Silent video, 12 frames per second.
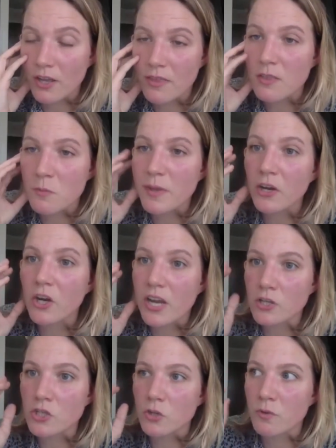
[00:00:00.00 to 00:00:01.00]
I think the bigger
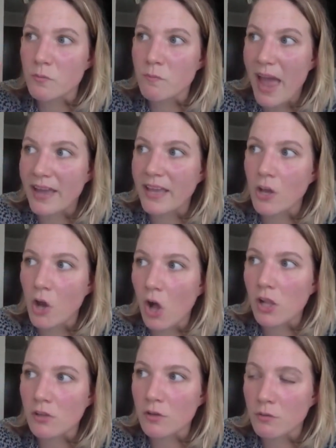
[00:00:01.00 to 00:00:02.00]
issue with pegging
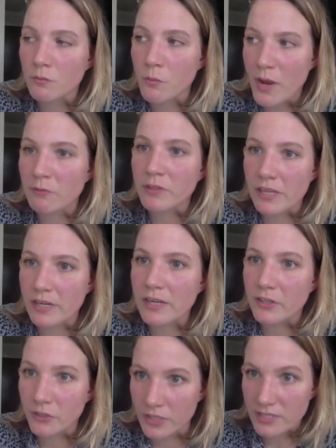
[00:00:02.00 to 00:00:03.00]
all weight related
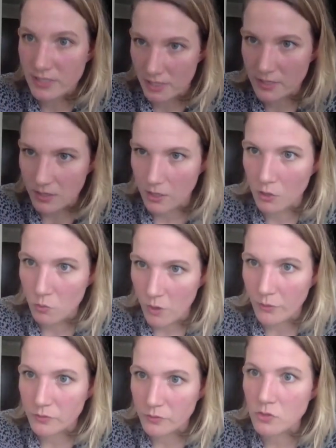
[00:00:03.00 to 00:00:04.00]
illnesses, in
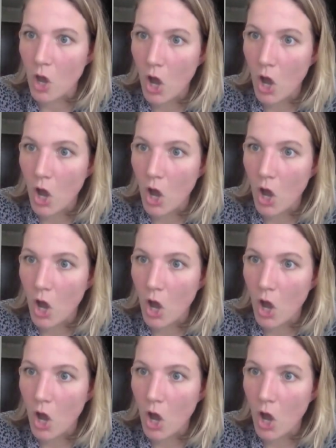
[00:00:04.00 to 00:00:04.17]
quotes,